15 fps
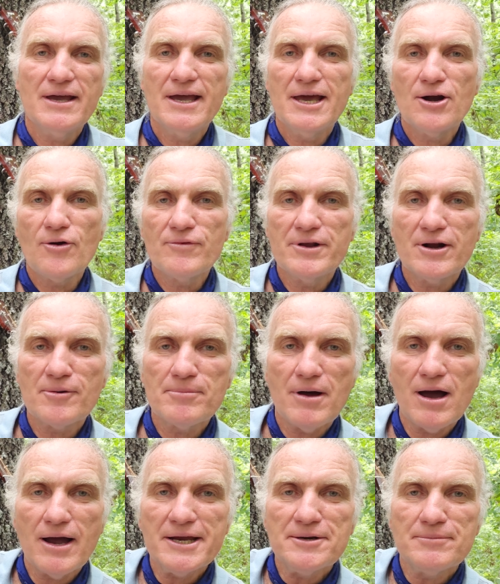and over here
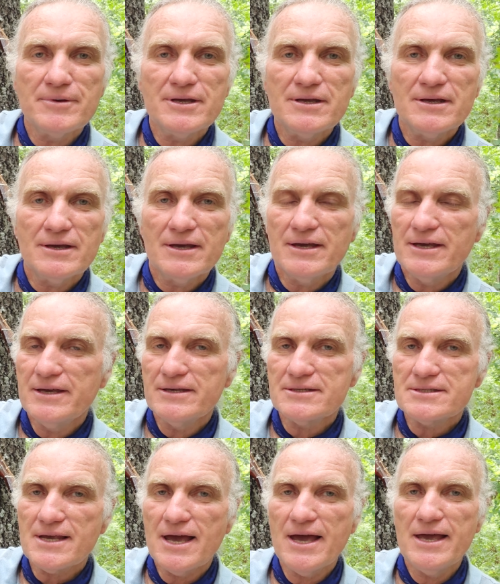behind me
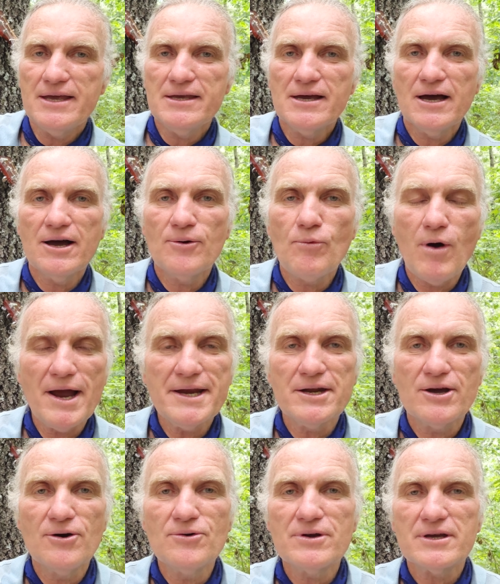is a uh, white
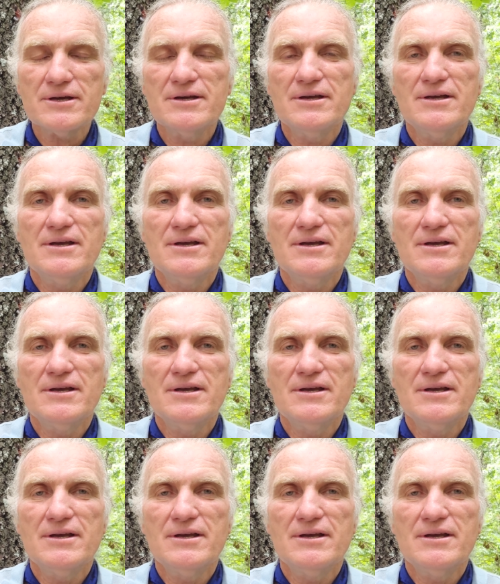oak,